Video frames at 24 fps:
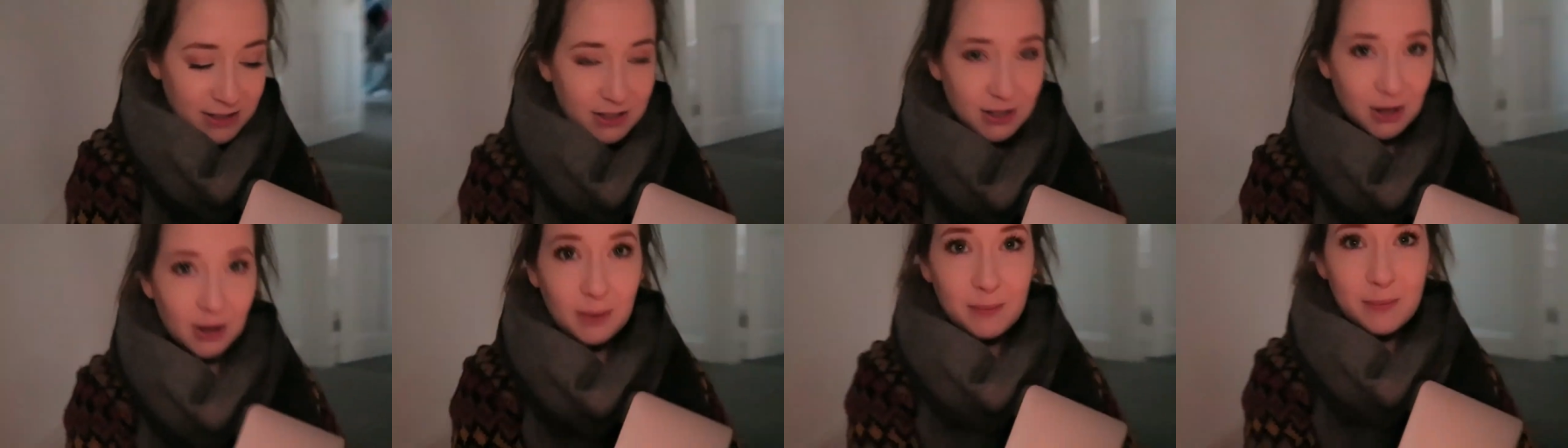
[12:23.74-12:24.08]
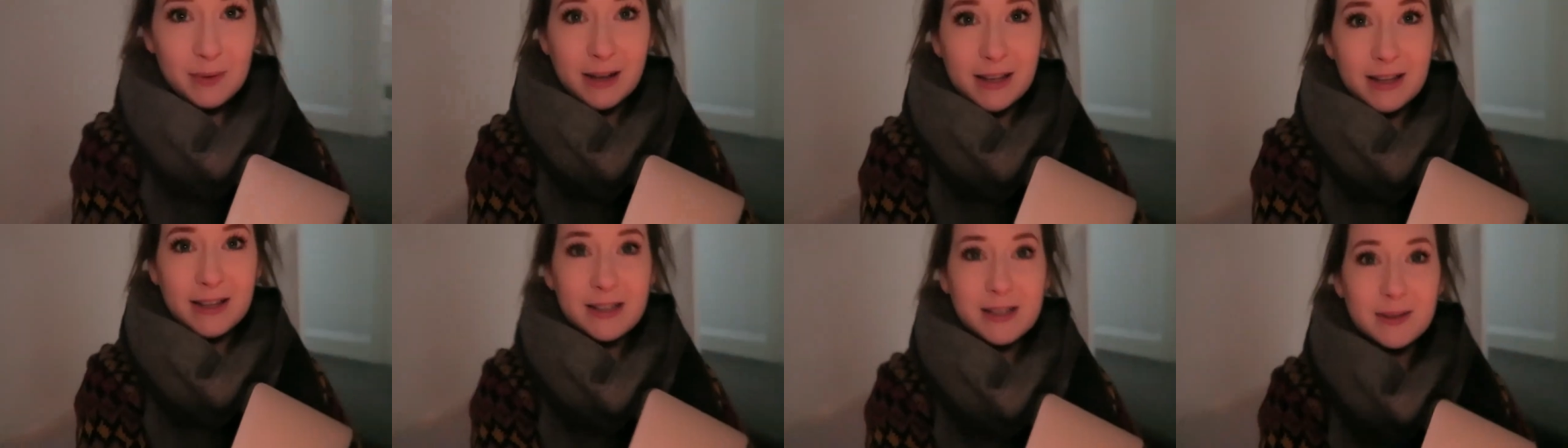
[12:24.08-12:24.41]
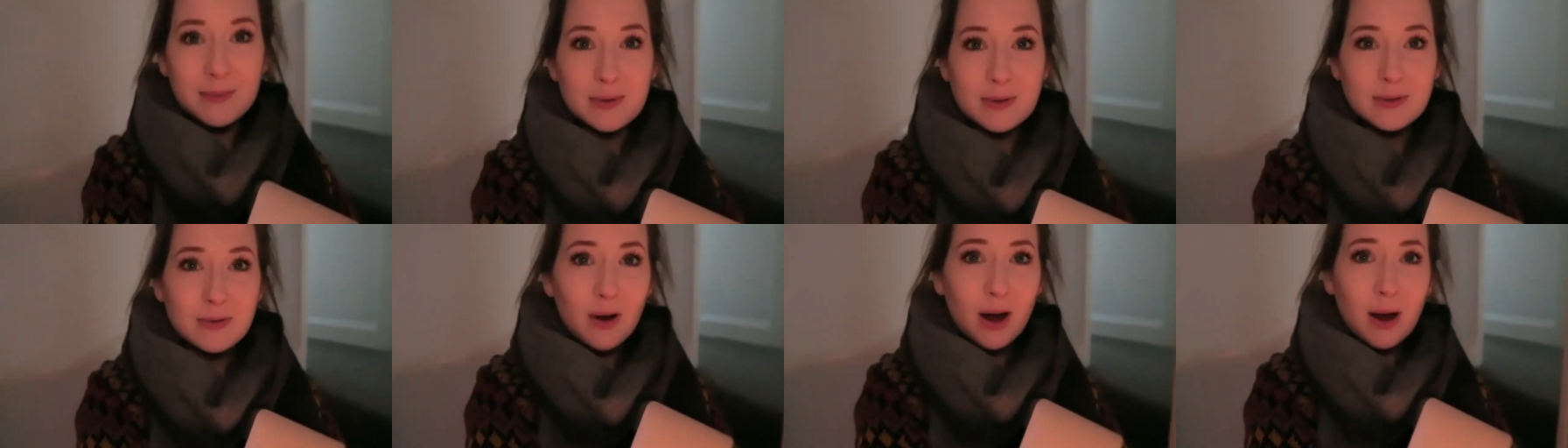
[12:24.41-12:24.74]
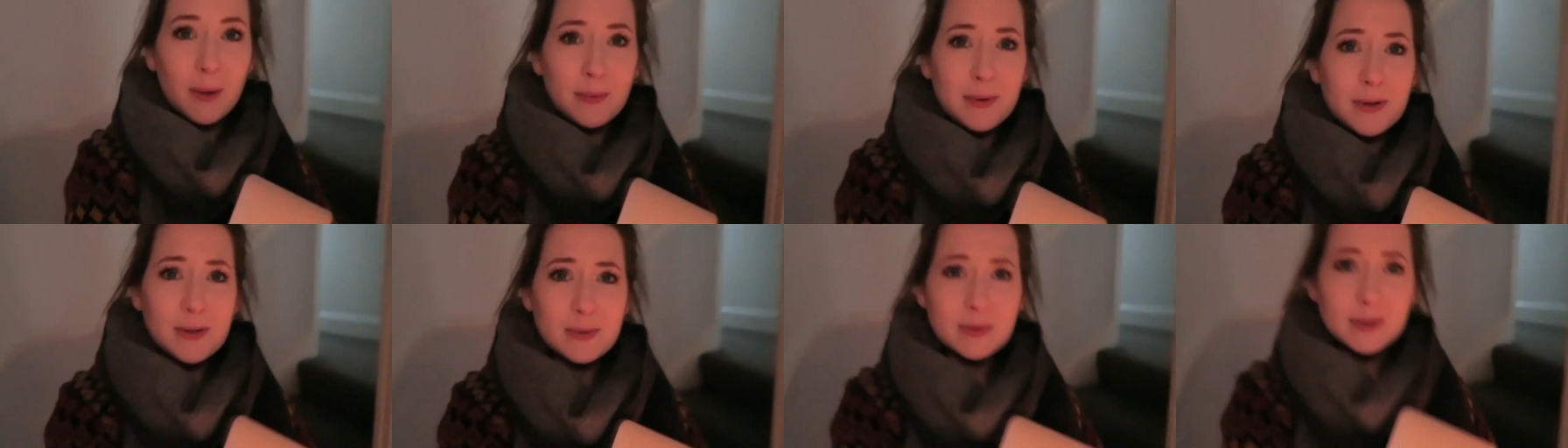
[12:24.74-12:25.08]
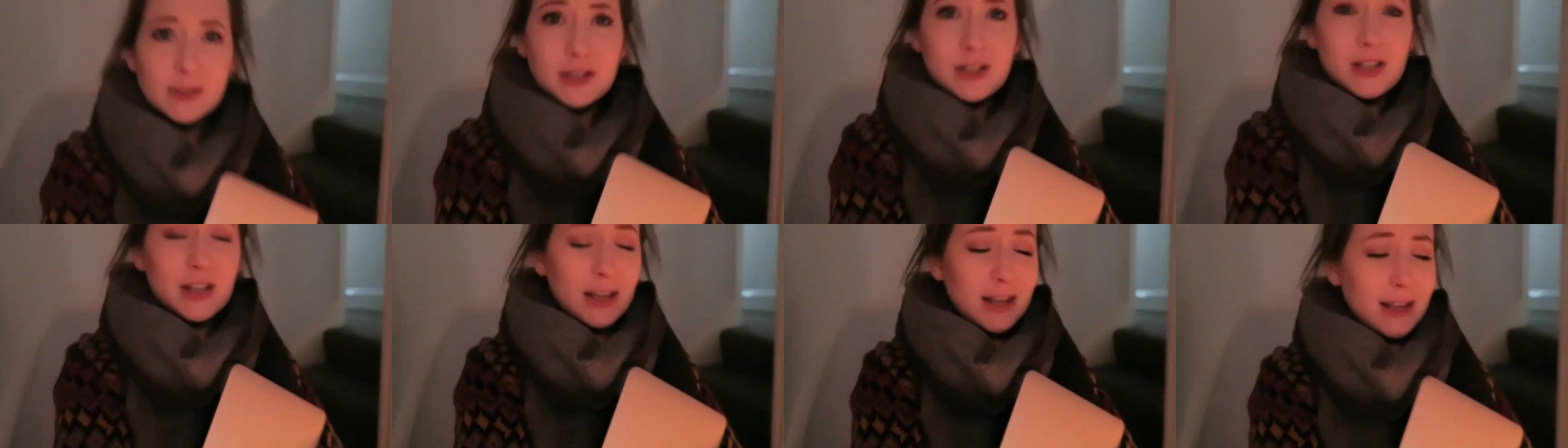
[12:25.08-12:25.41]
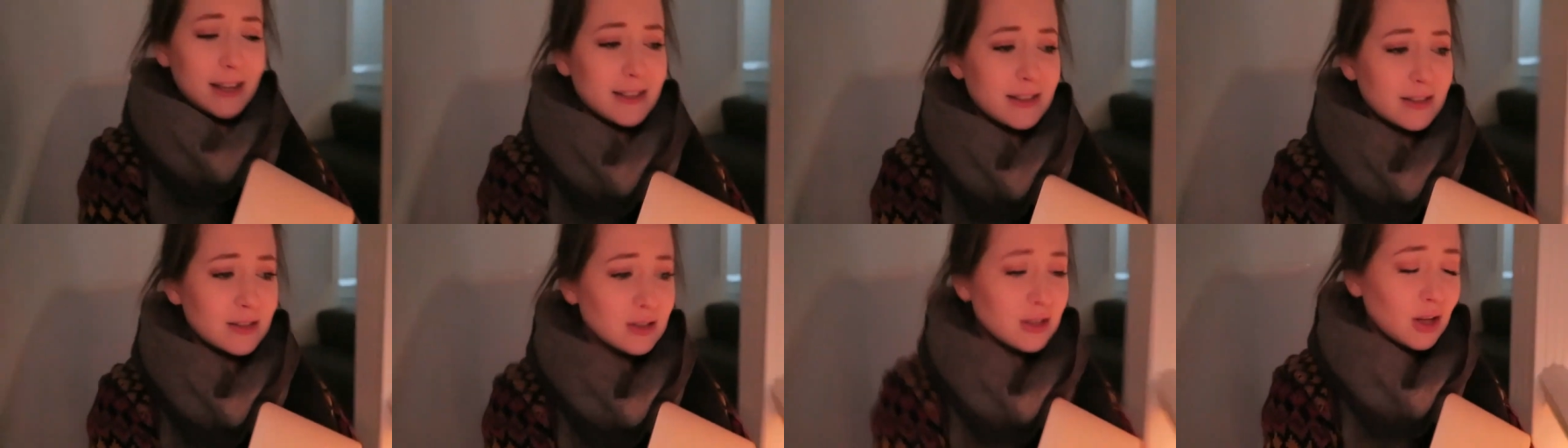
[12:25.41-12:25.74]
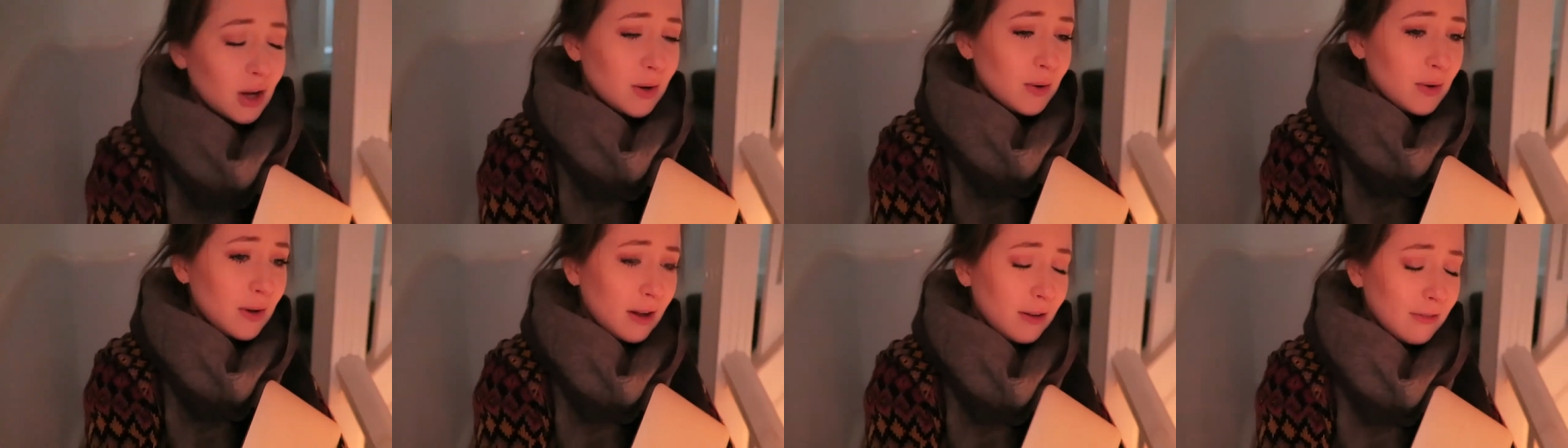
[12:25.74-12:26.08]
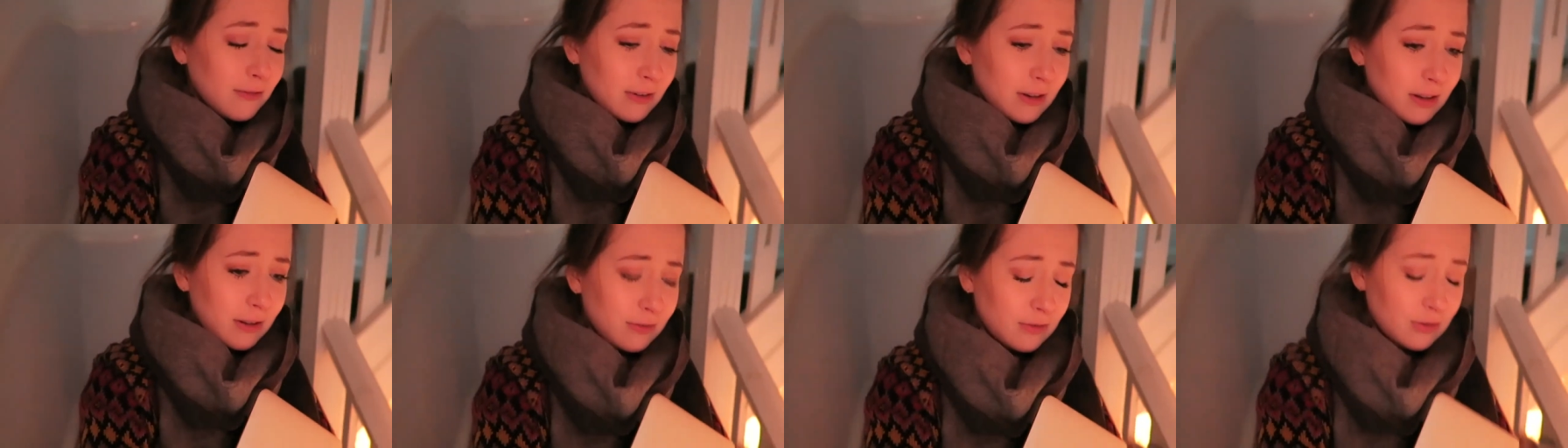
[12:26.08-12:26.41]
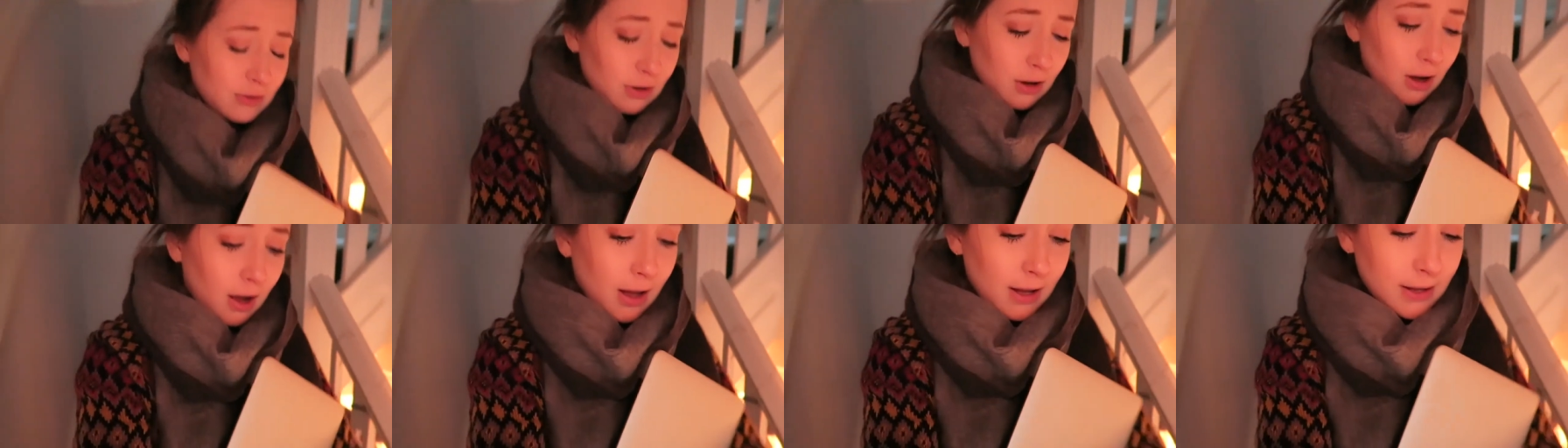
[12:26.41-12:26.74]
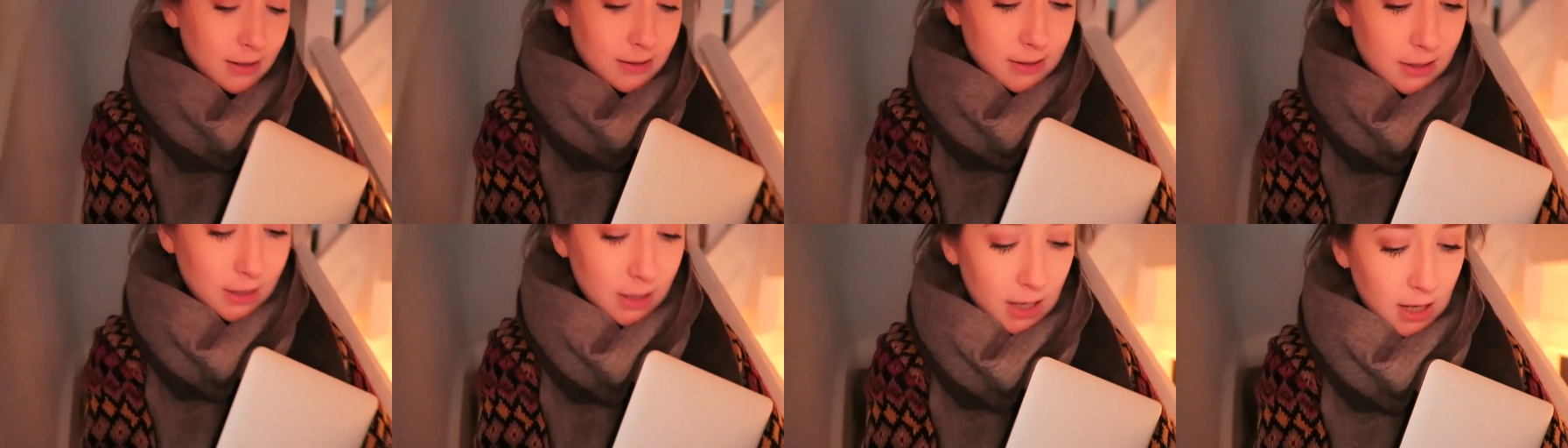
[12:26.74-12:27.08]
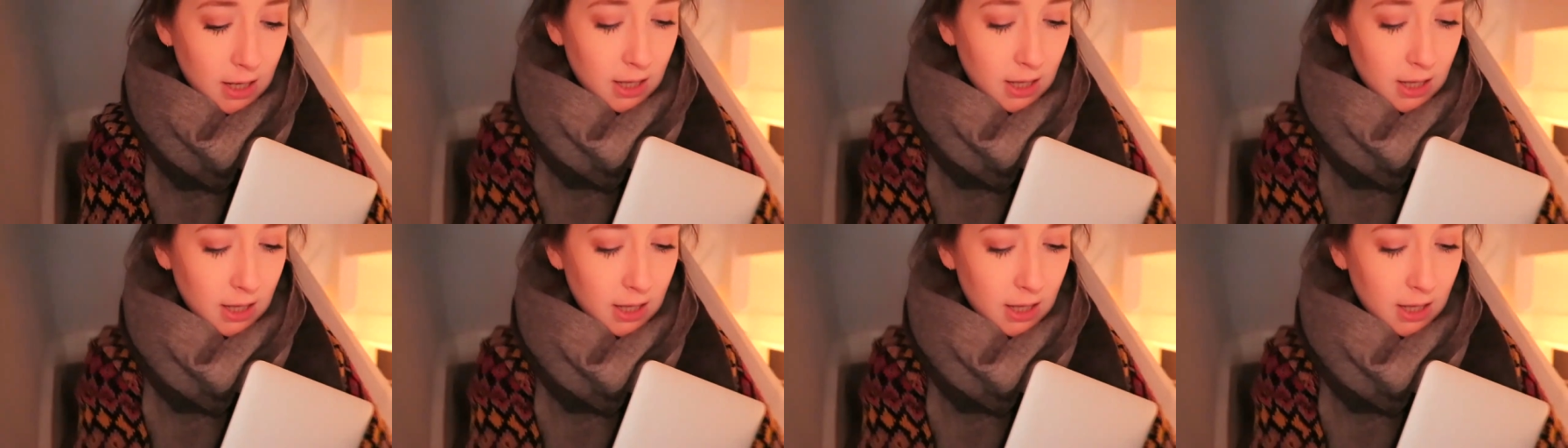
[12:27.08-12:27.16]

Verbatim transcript: so many subscribers which is so lovely of you guys